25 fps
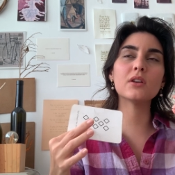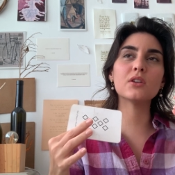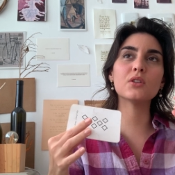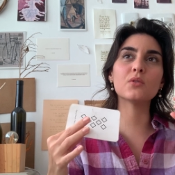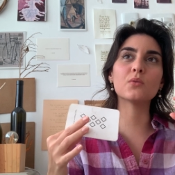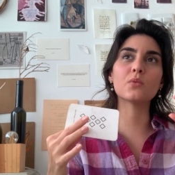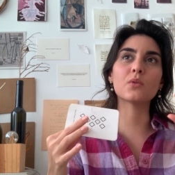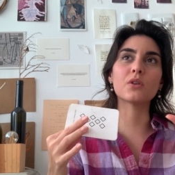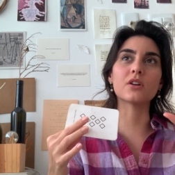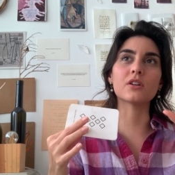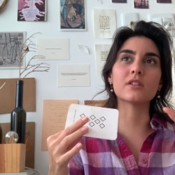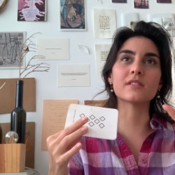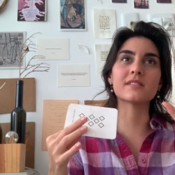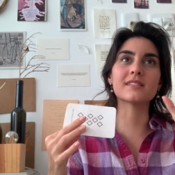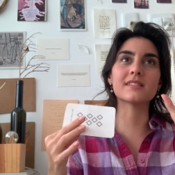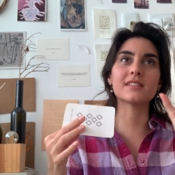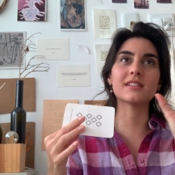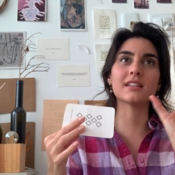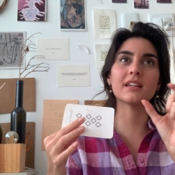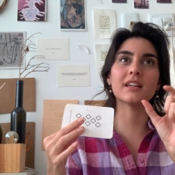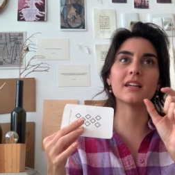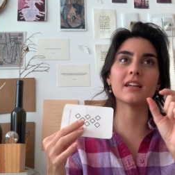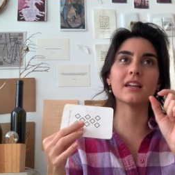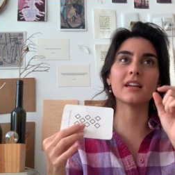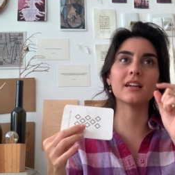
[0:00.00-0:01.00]
you were
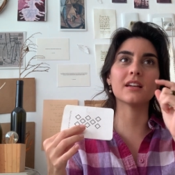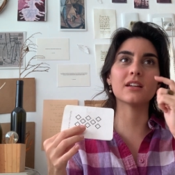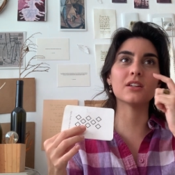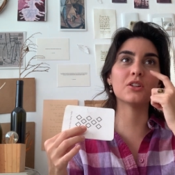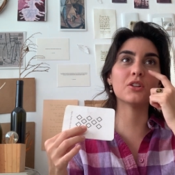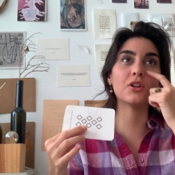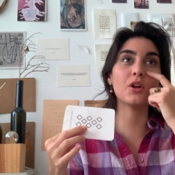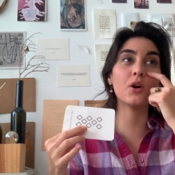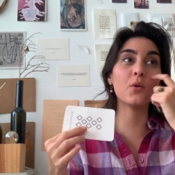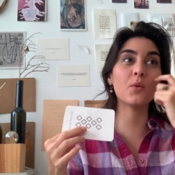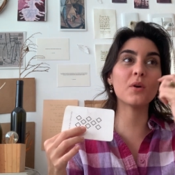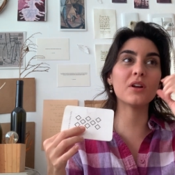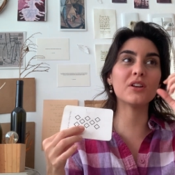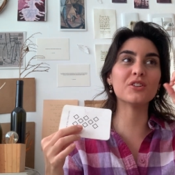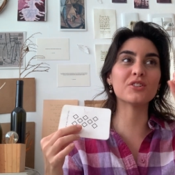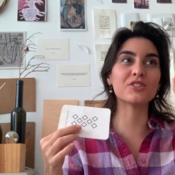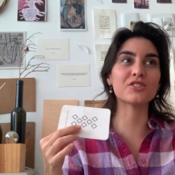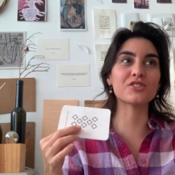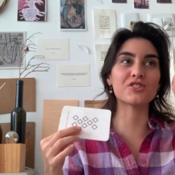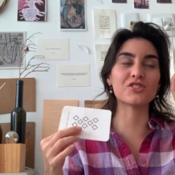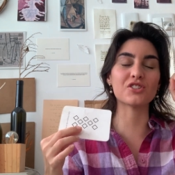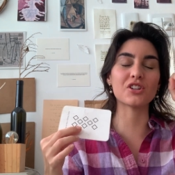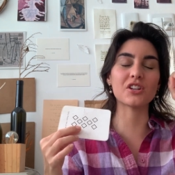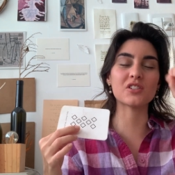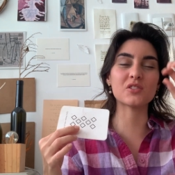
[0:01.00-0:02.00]
seeing, when you're
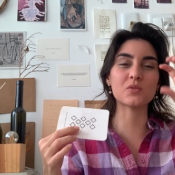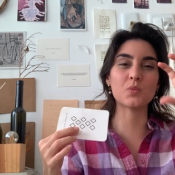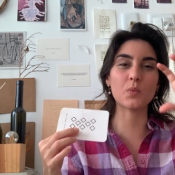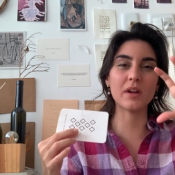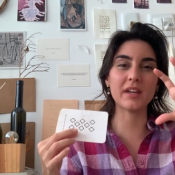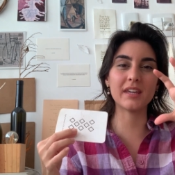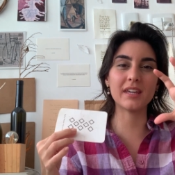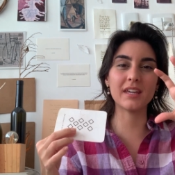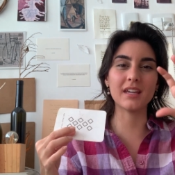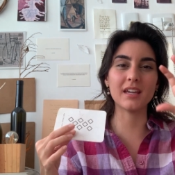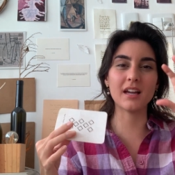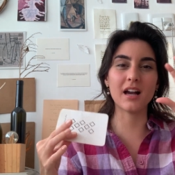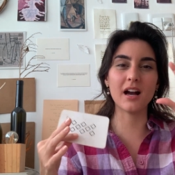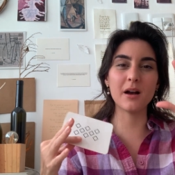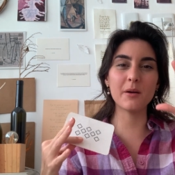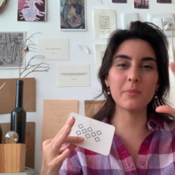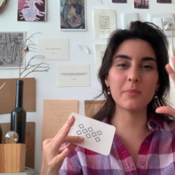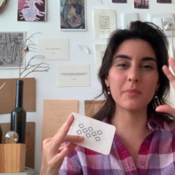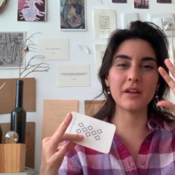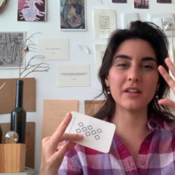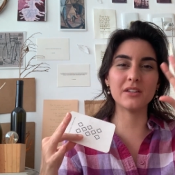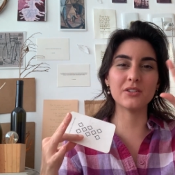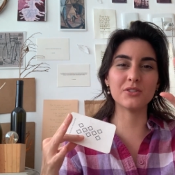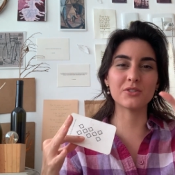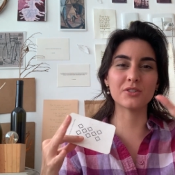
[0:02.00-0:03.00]
just waking up
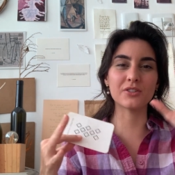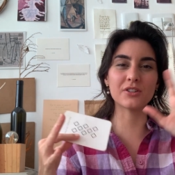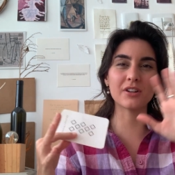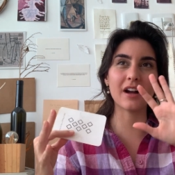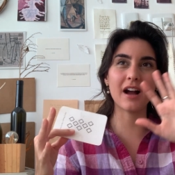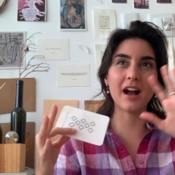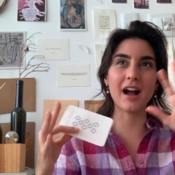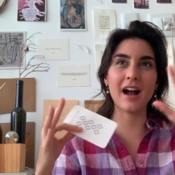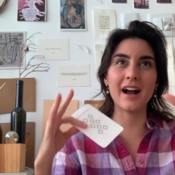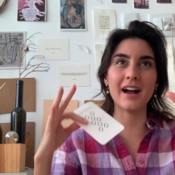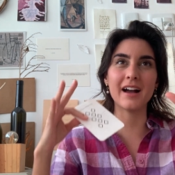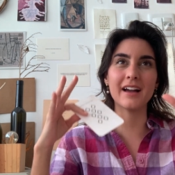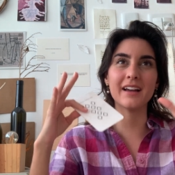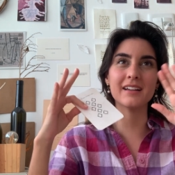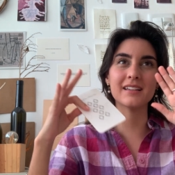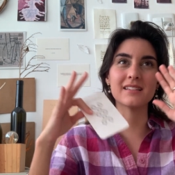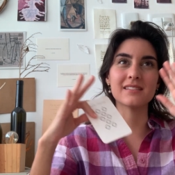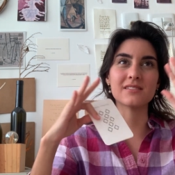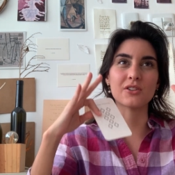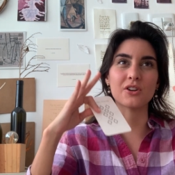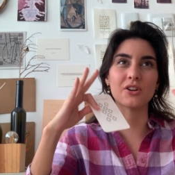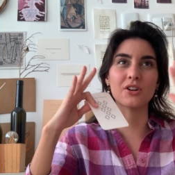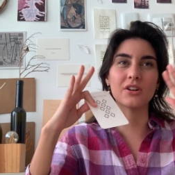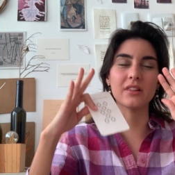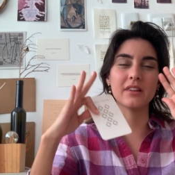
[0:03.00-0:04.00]
and your eyes
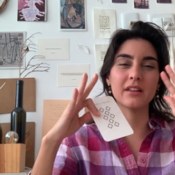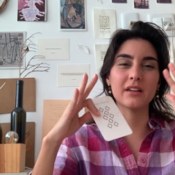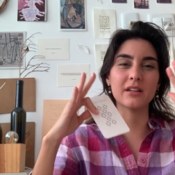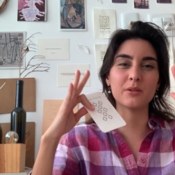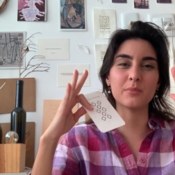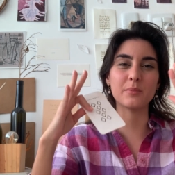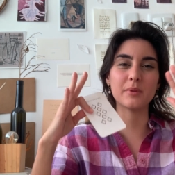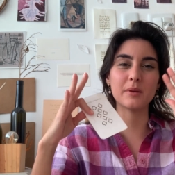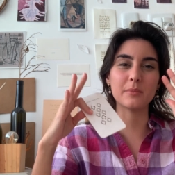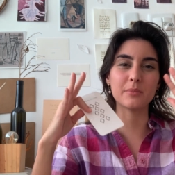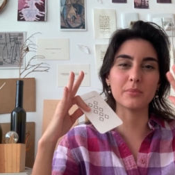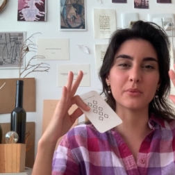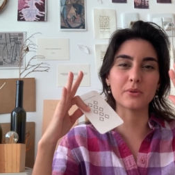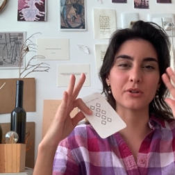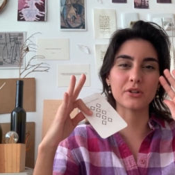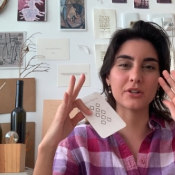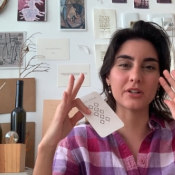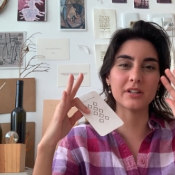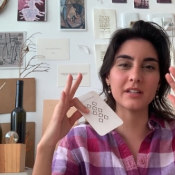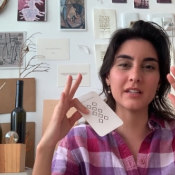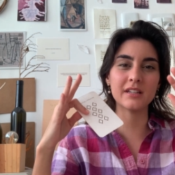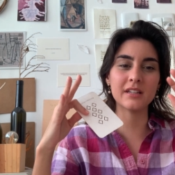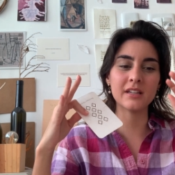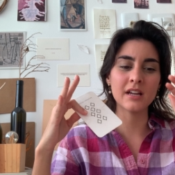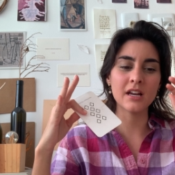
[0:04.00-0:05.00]
are a little bit
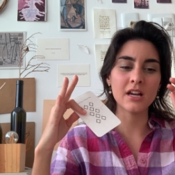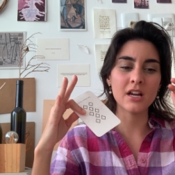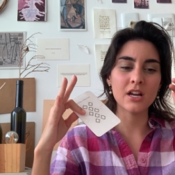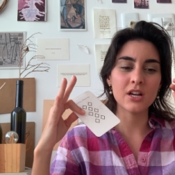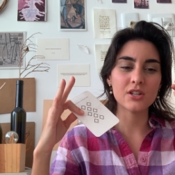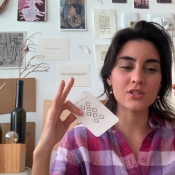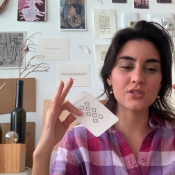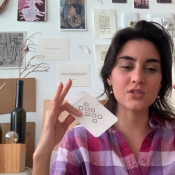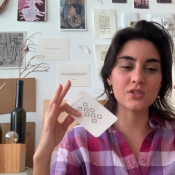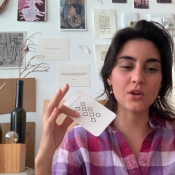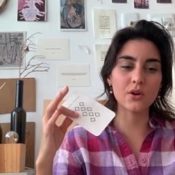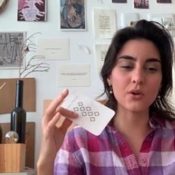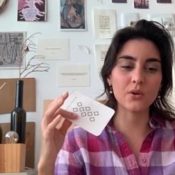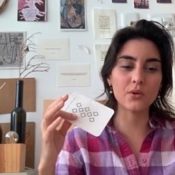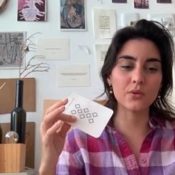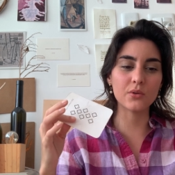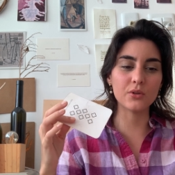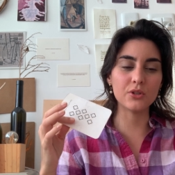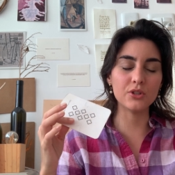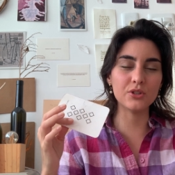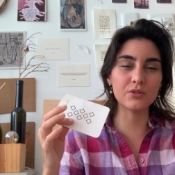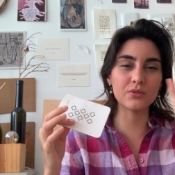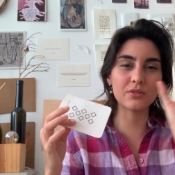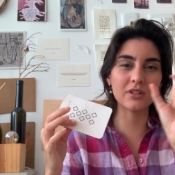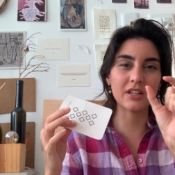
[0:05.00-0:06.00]
blurry, so
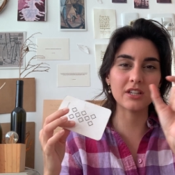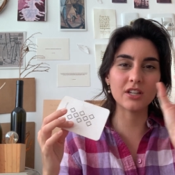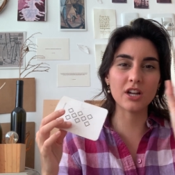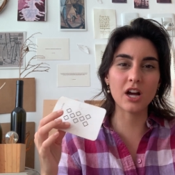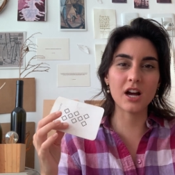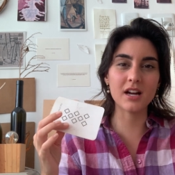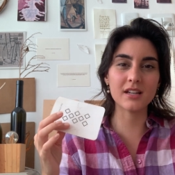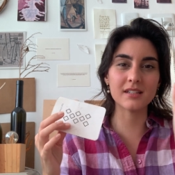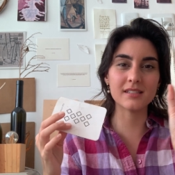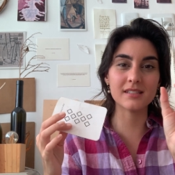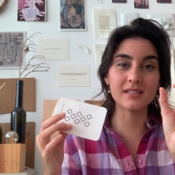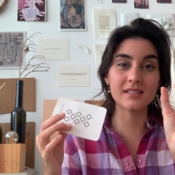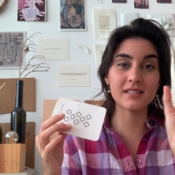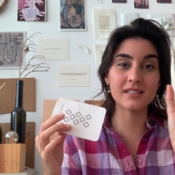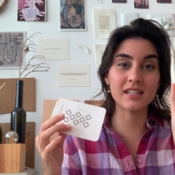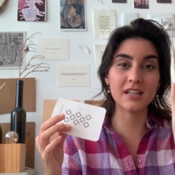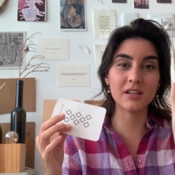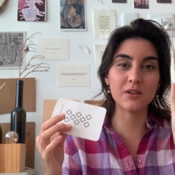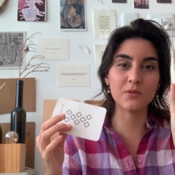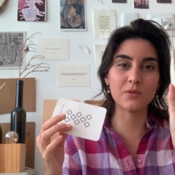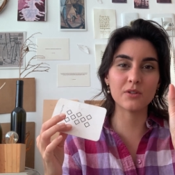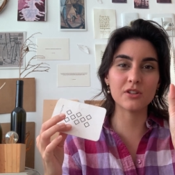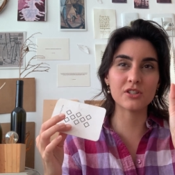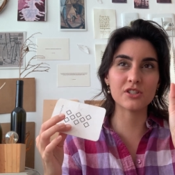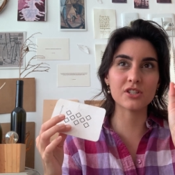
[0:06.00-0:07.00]
you cannot
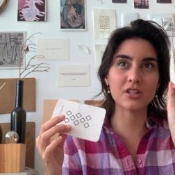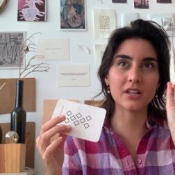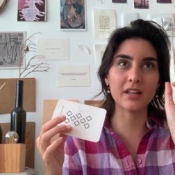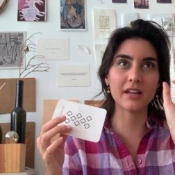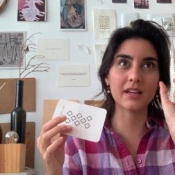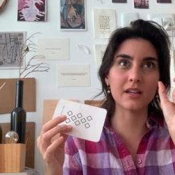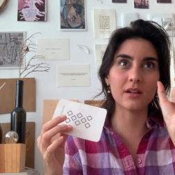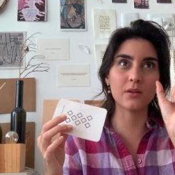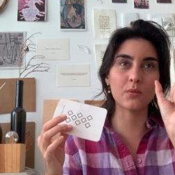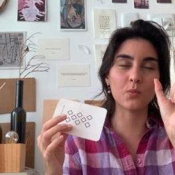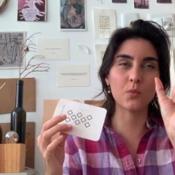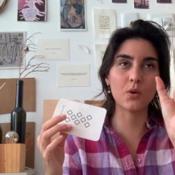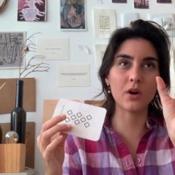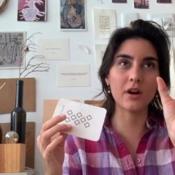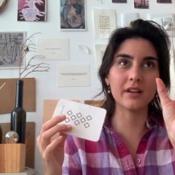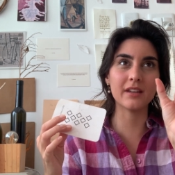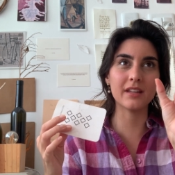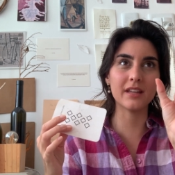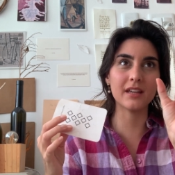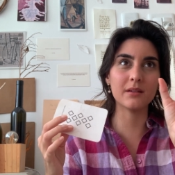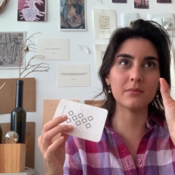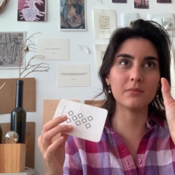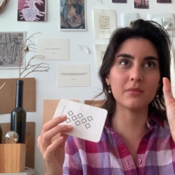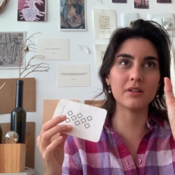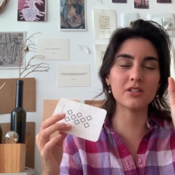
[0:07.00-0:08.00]
distinguish like one
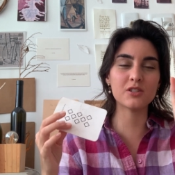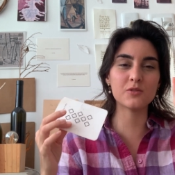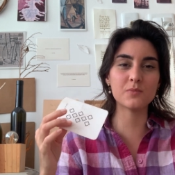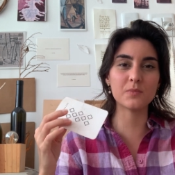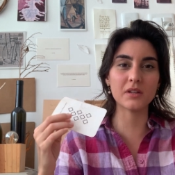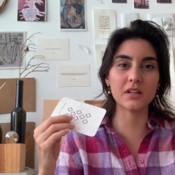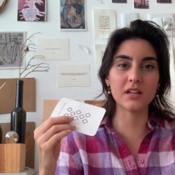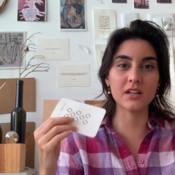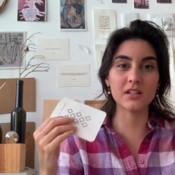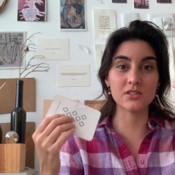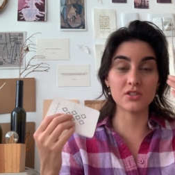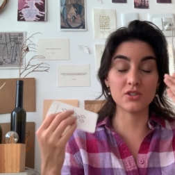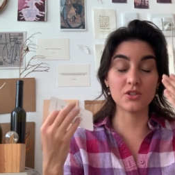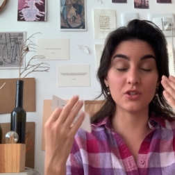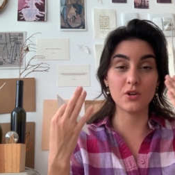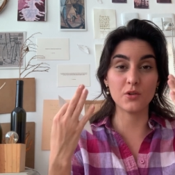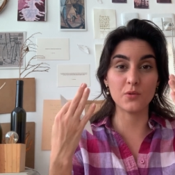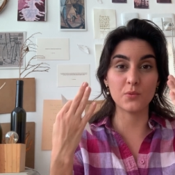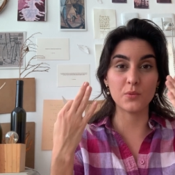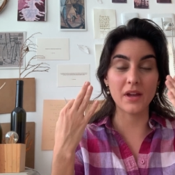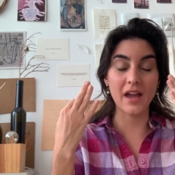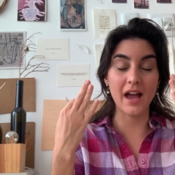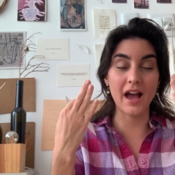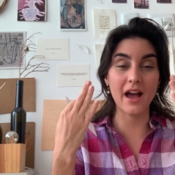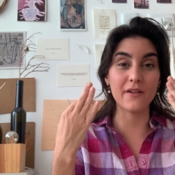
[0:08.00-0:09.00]
image, because
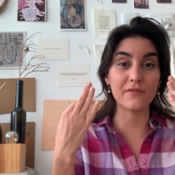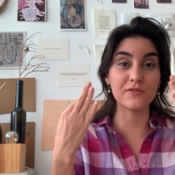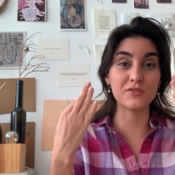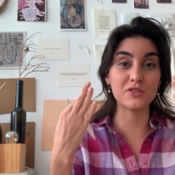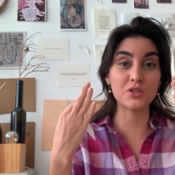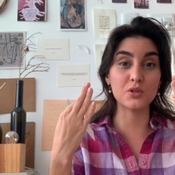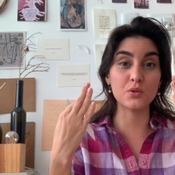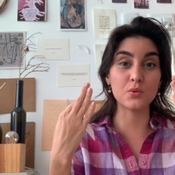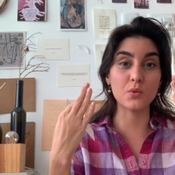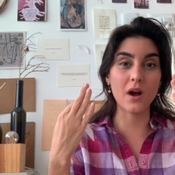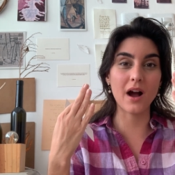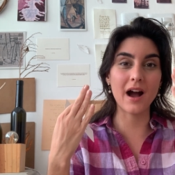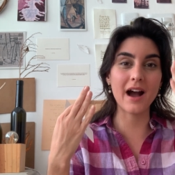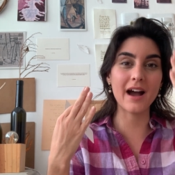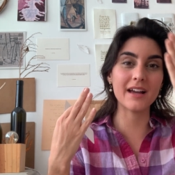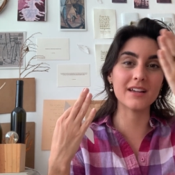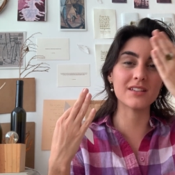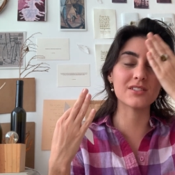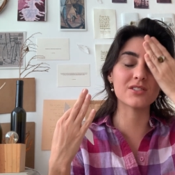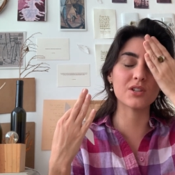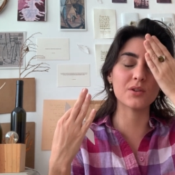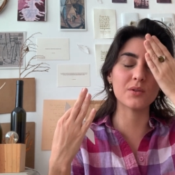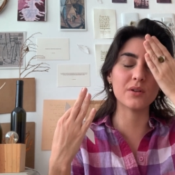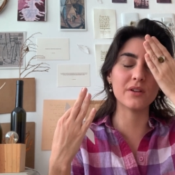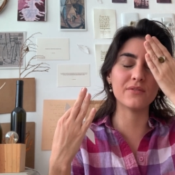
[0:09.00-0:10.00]
we have two eyes.
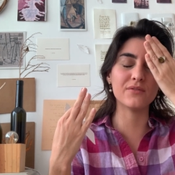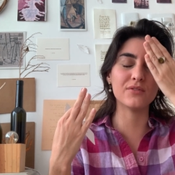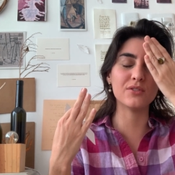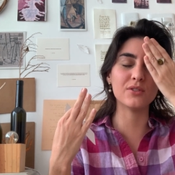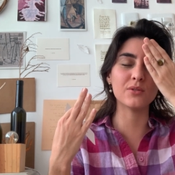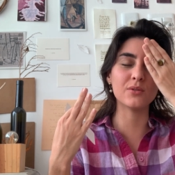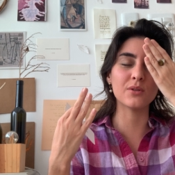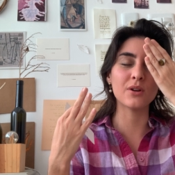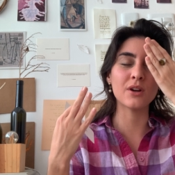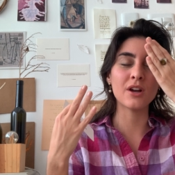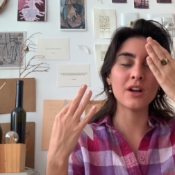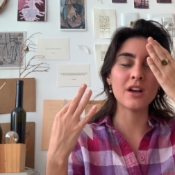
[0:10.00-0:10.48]
So if you